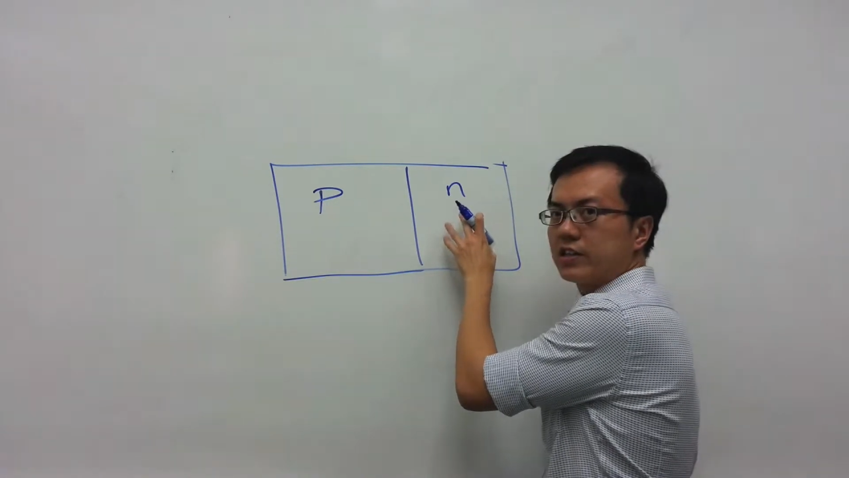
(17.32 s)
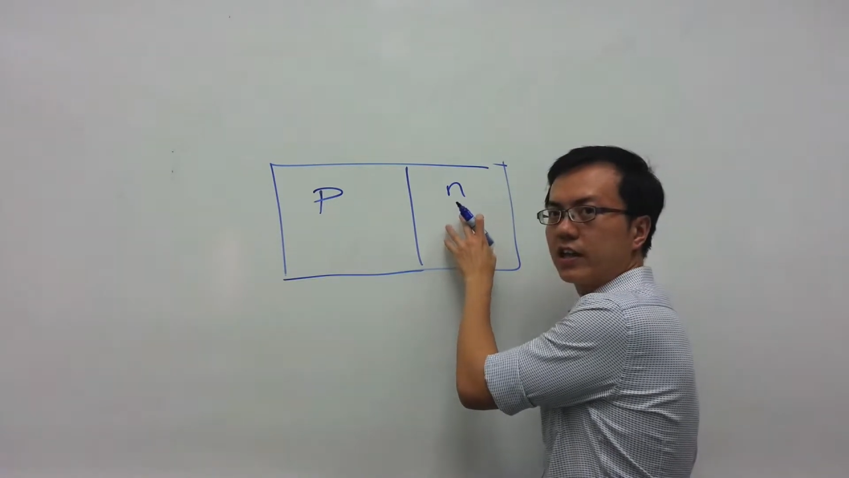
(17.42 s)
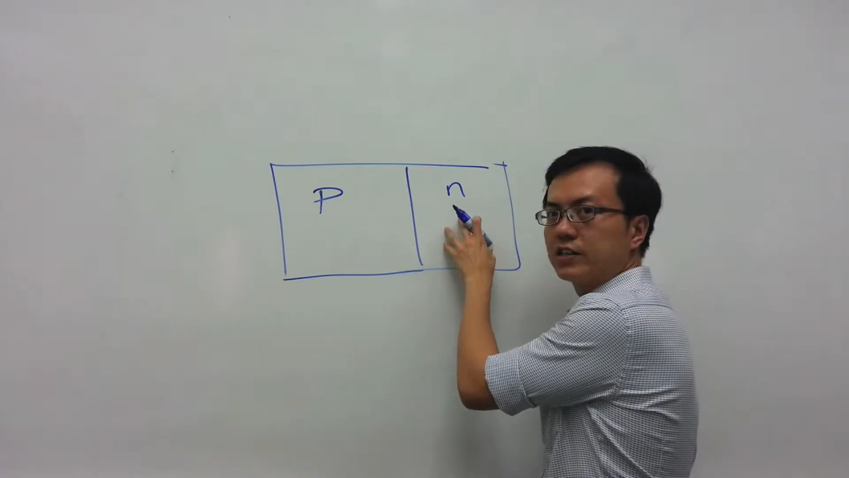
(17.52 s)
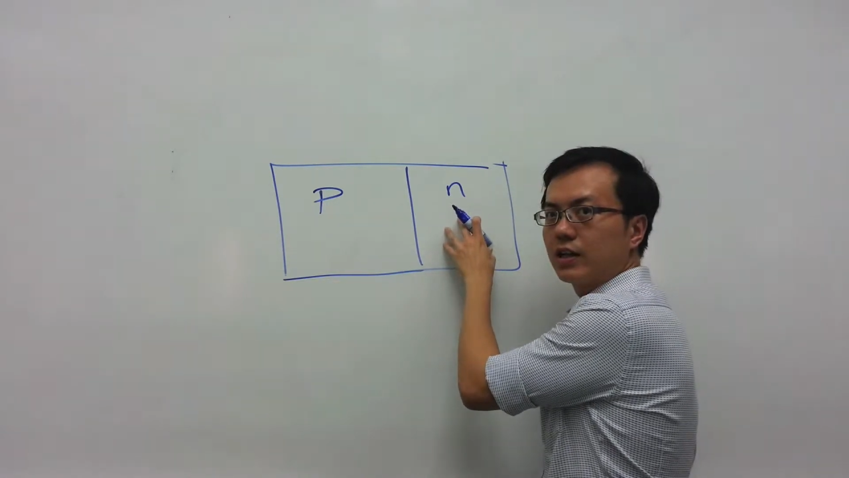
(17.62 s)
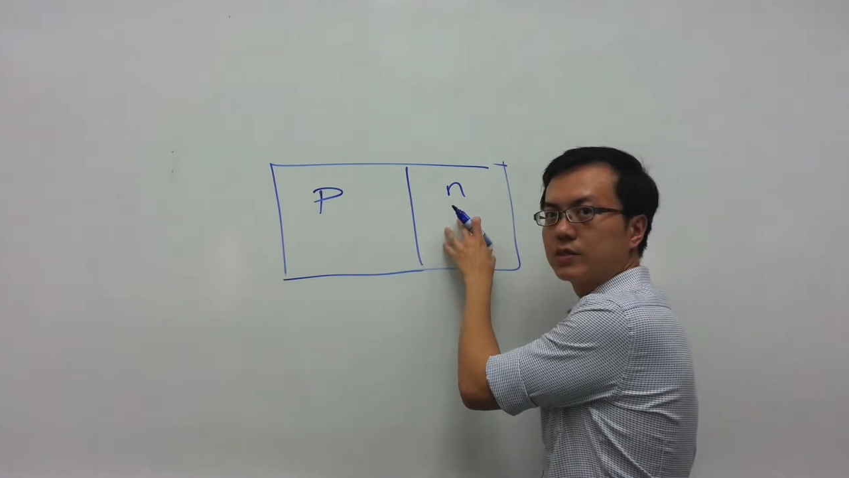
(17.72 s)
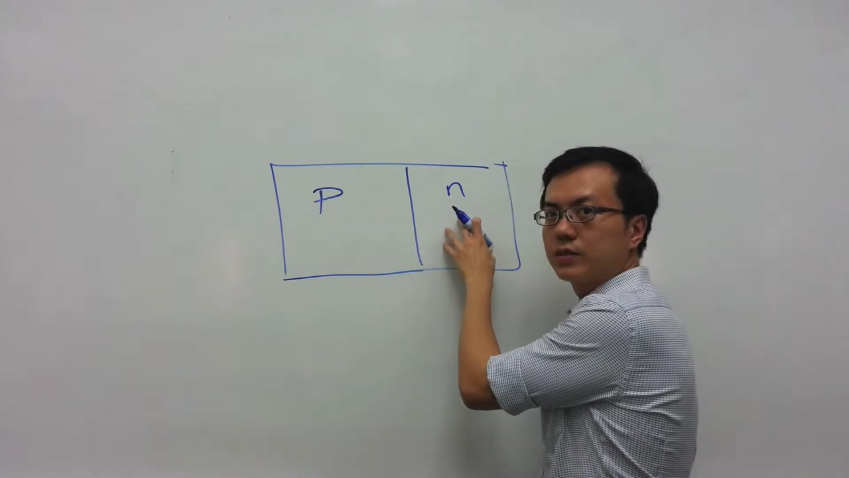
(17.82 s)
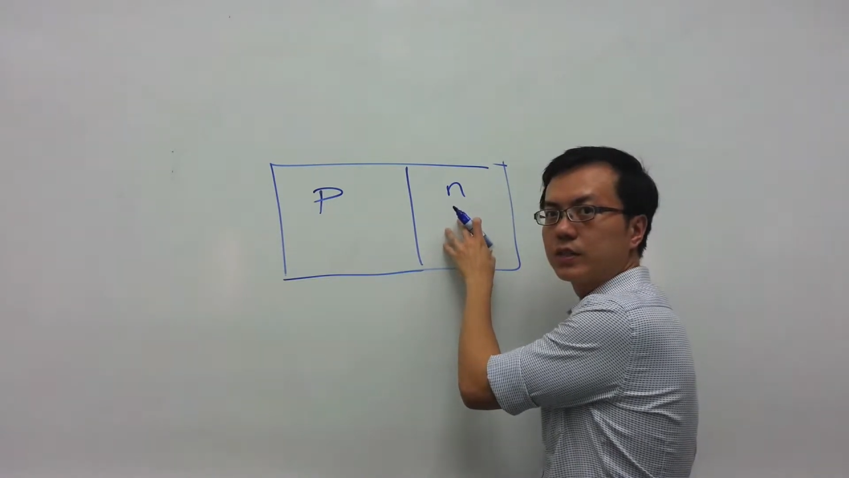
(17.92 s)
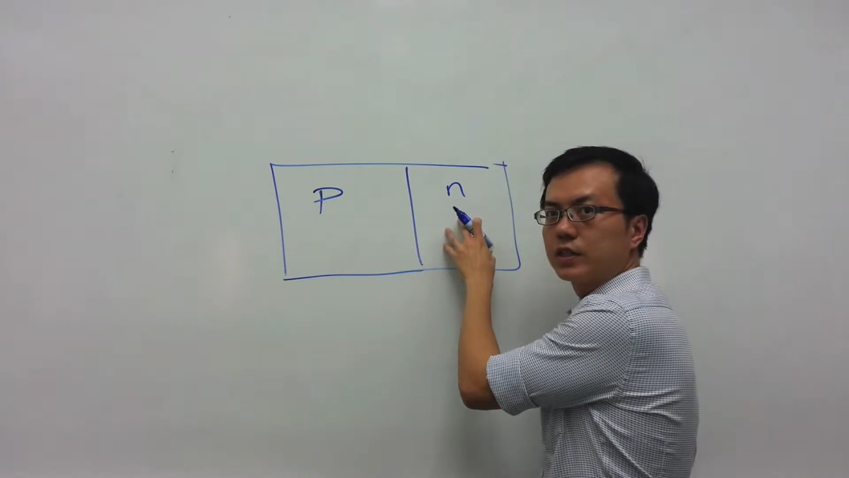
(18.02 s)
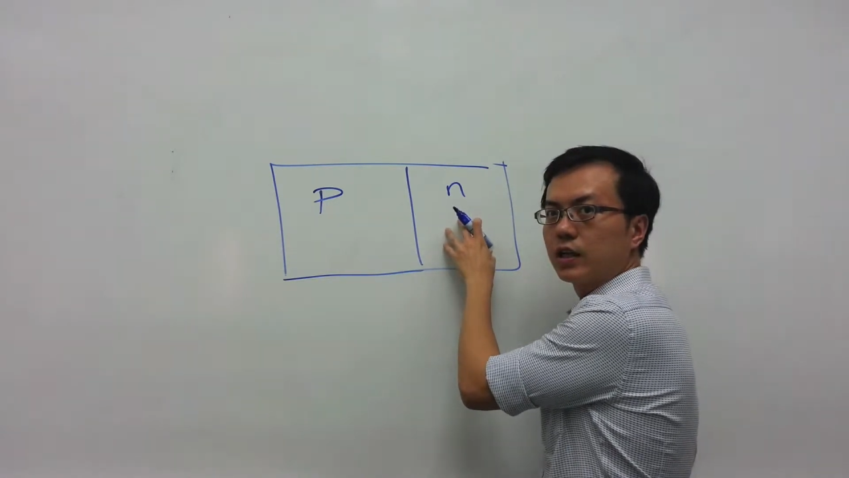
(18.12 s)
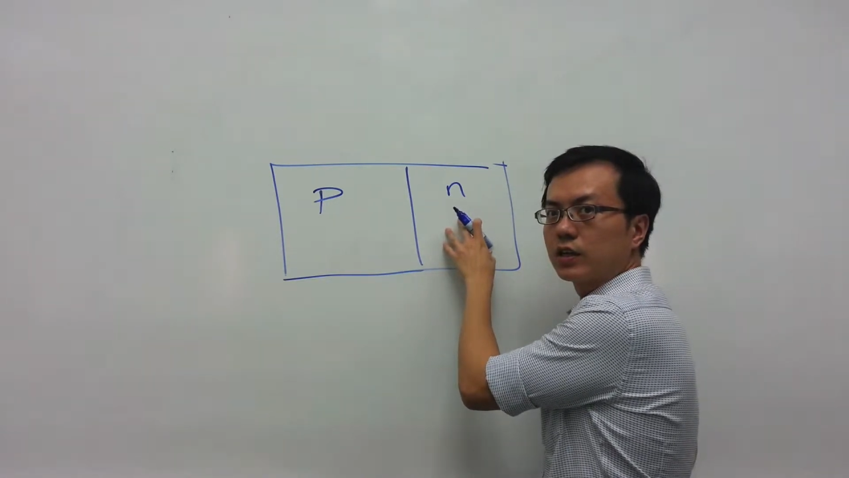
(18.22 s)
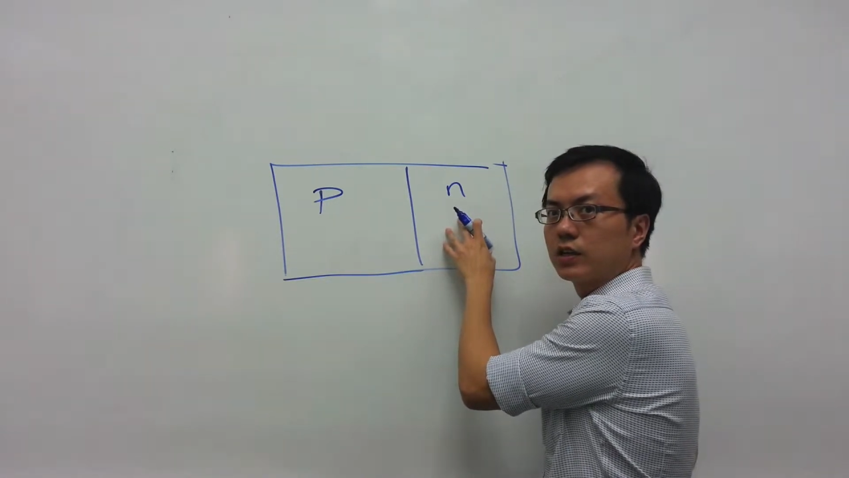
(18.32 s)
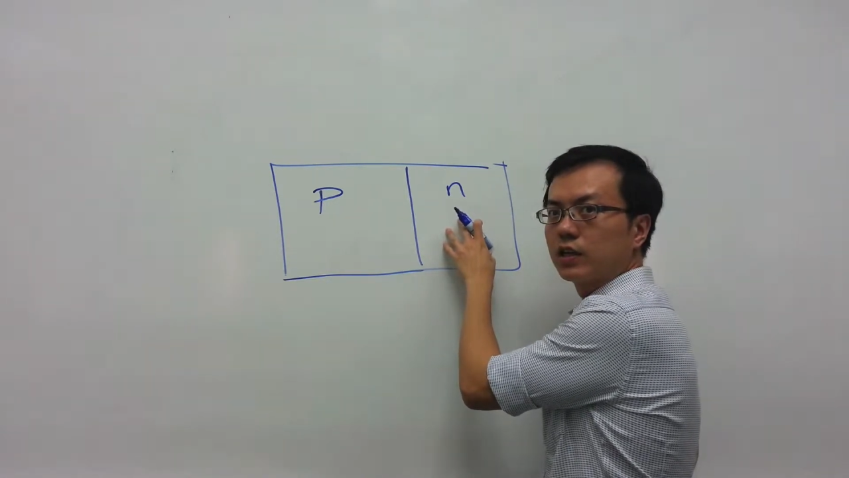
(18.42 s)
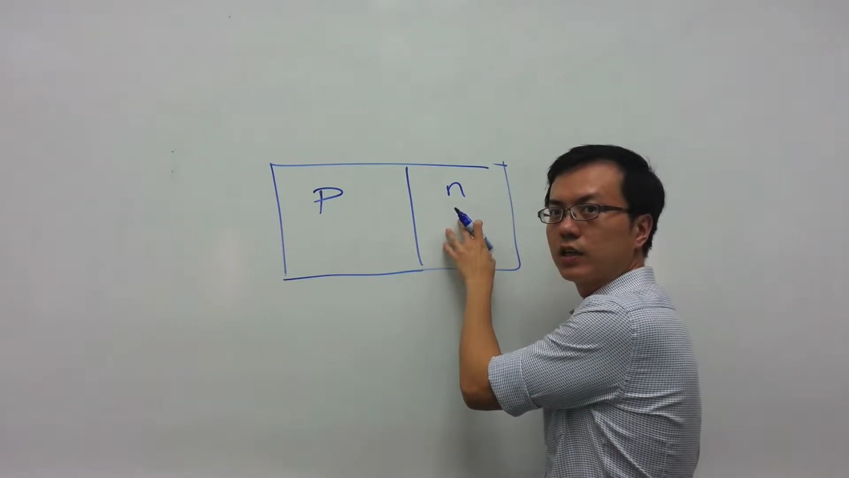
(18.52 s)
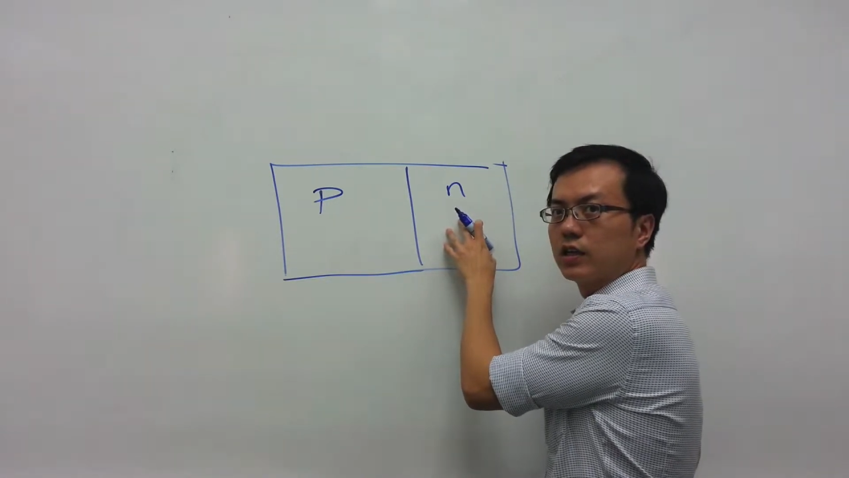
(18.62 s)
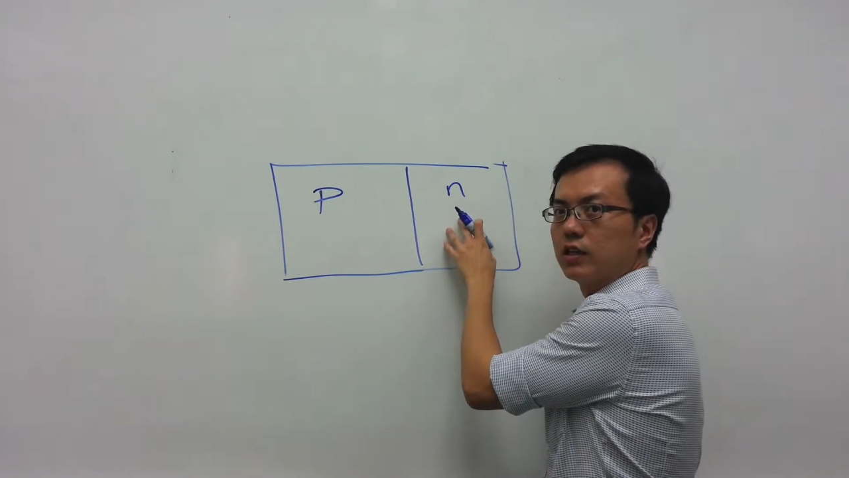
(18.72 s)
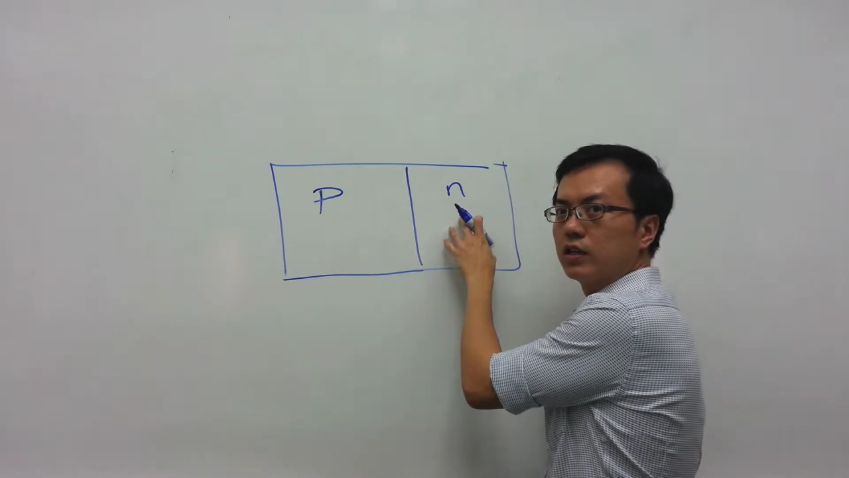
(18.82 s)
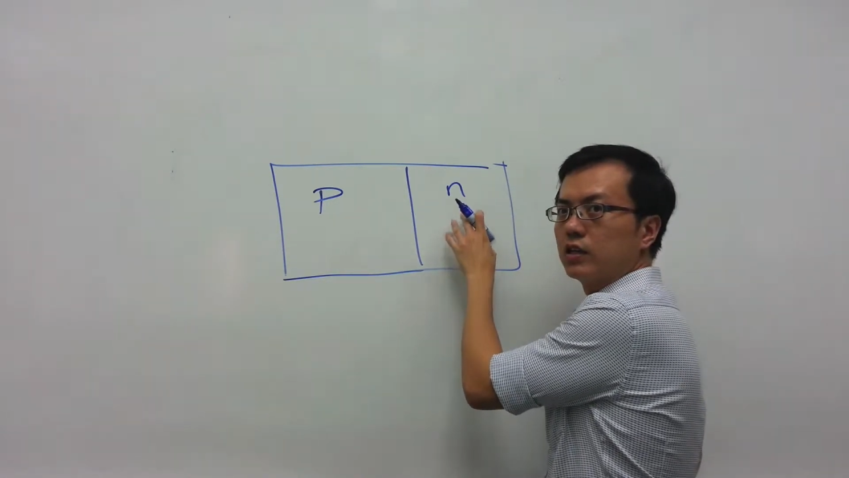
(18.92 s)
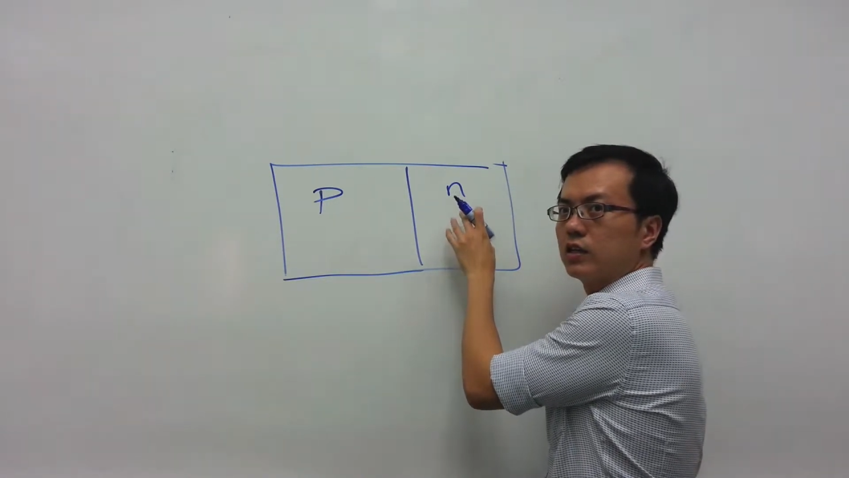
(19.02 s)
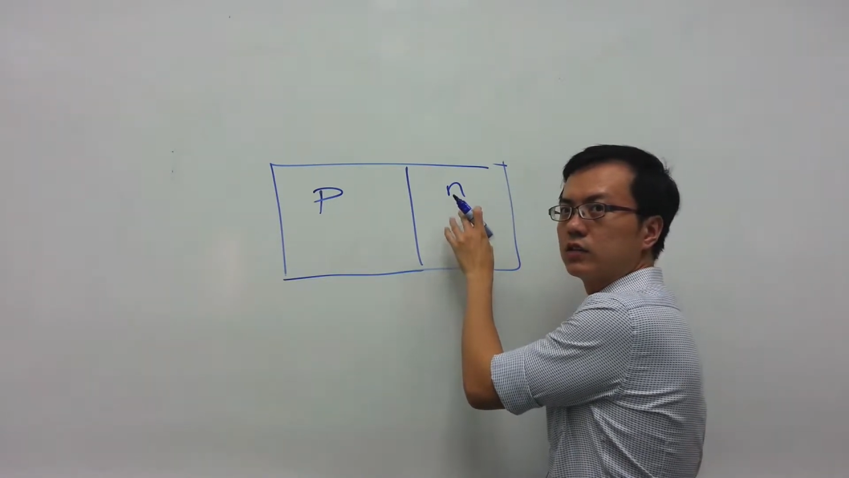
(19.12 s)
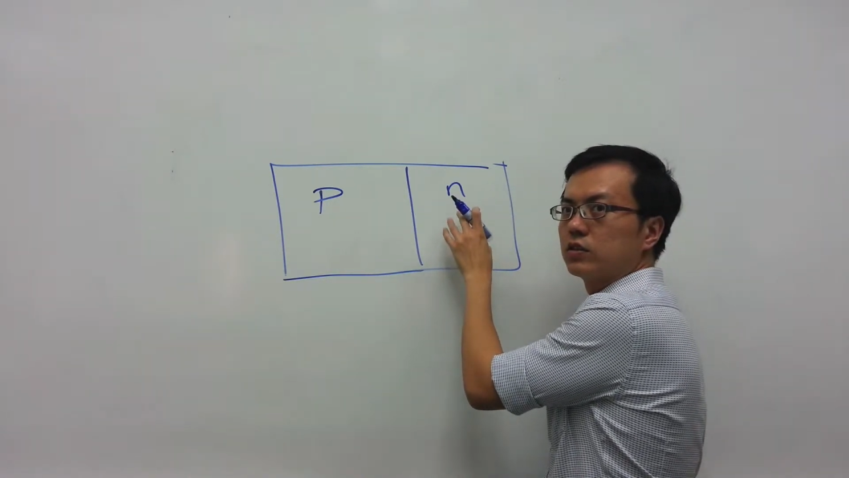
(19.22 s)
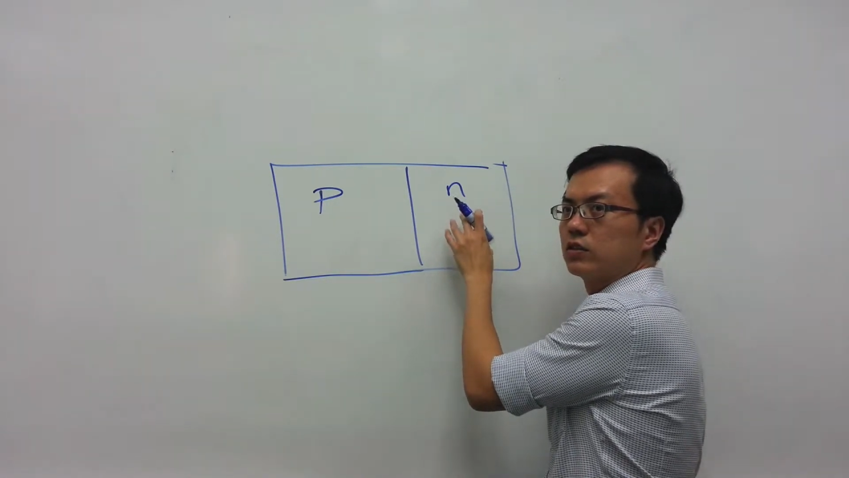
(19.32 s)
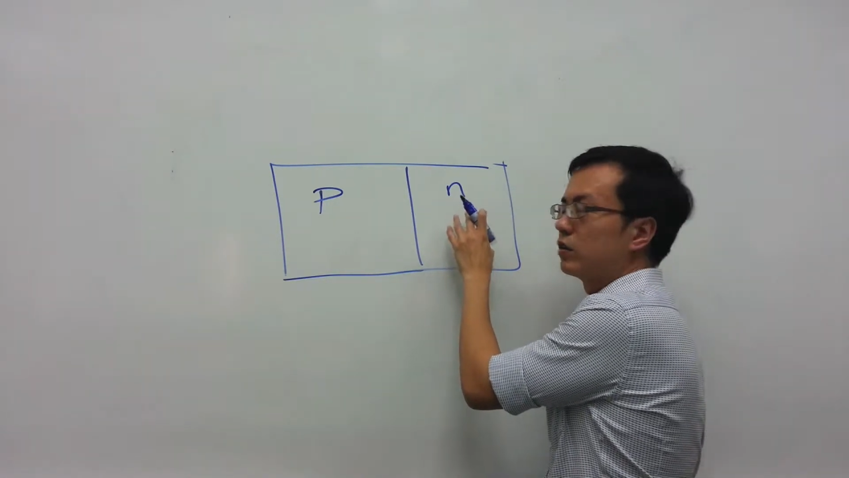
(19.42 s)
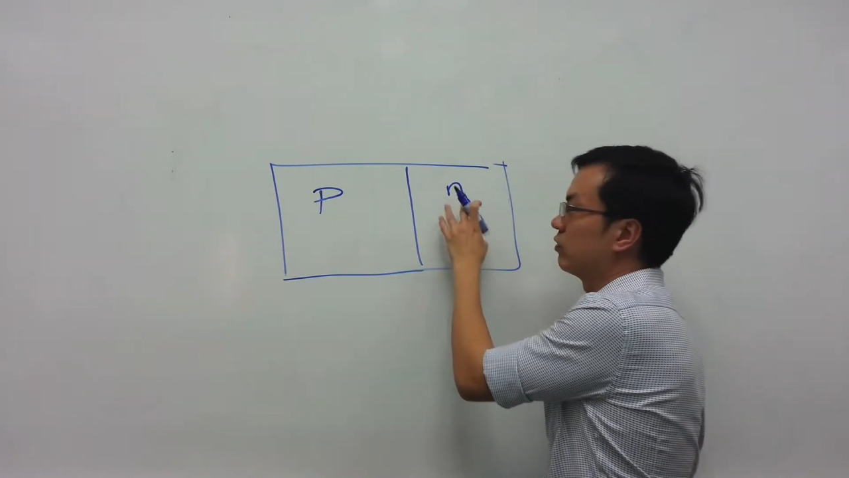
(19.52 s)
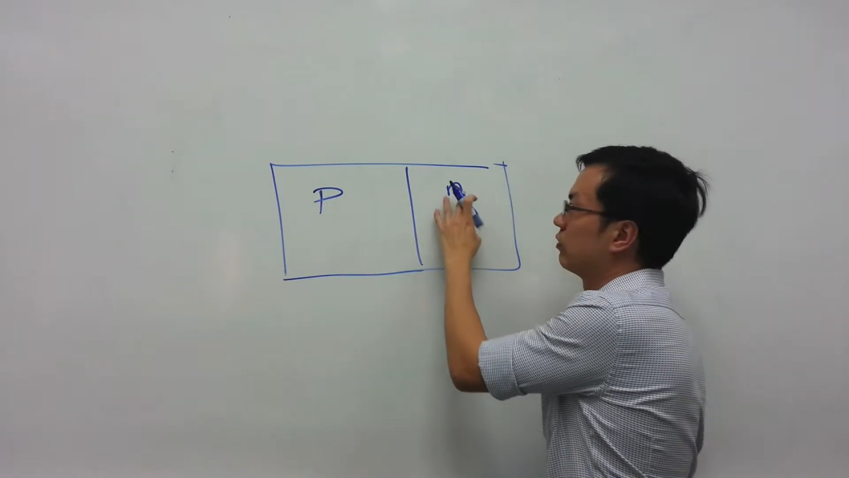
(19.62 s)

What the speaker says: the N-type semiconductor is